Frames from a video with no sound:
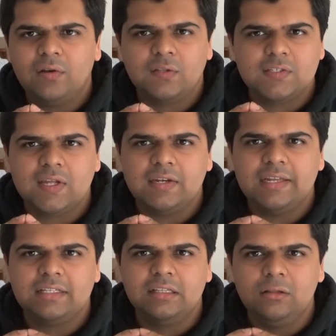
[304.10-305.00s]
it is that
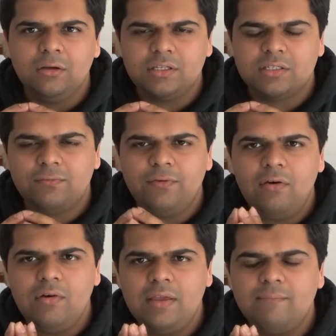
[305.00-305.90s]
it looks
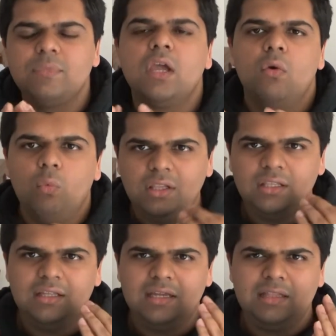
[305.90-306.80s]
very...
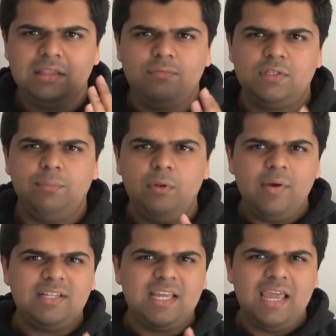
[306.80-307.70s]
Well, the
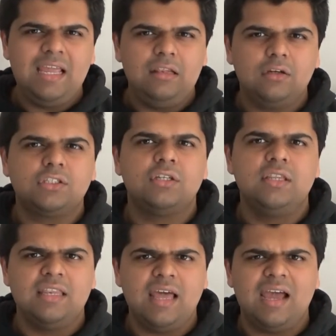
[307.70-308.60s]
Diplomat A looked
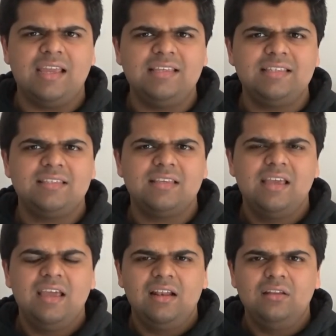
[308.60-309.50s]
nice.
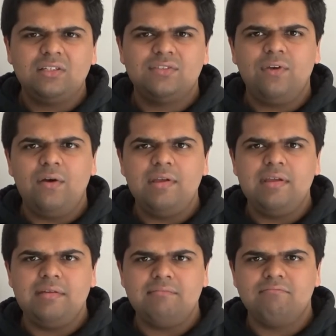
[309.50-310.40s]
Looks
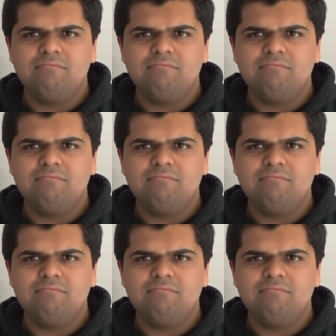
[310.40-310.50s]
very...